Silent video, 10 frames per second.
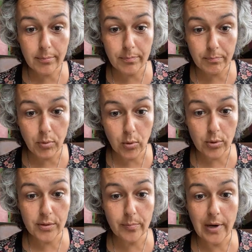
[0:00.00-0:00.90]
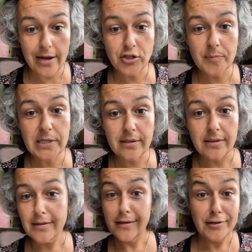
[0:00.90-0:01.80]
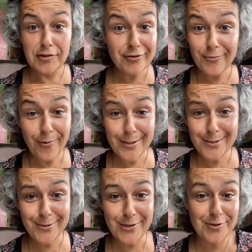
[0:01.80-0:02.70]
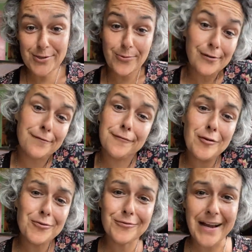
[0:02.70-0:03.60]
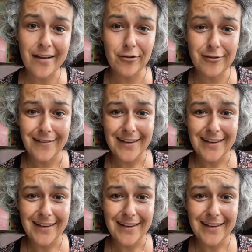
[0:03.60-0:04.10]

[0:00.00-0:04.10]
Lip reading: Bold and Brashman? You don't want to? You just want to float around?